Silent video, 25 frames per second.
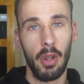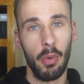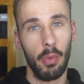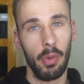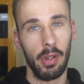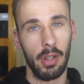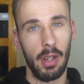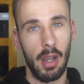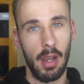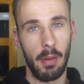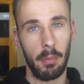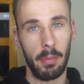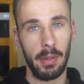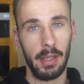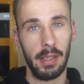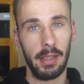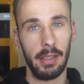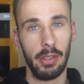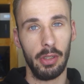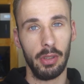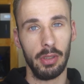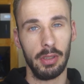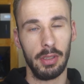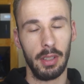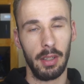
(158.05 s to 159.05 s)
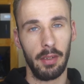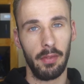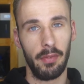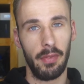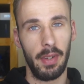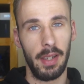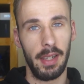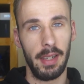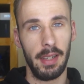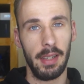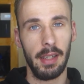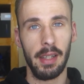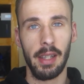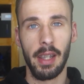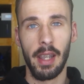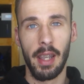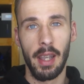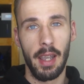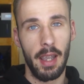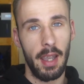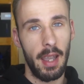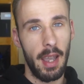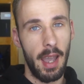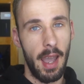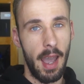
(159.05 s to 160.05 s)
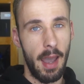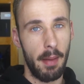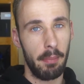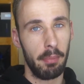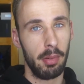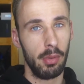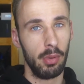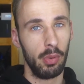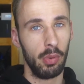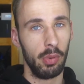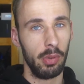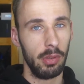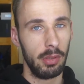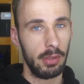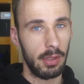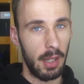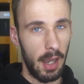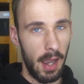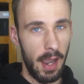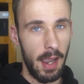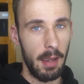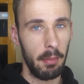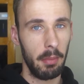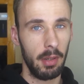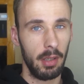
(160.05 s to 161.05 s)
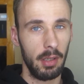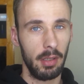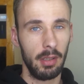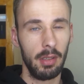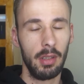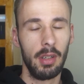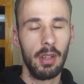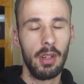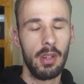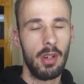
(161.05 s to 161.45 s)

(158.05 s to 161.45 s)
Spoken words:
we're going to be using the Apple timer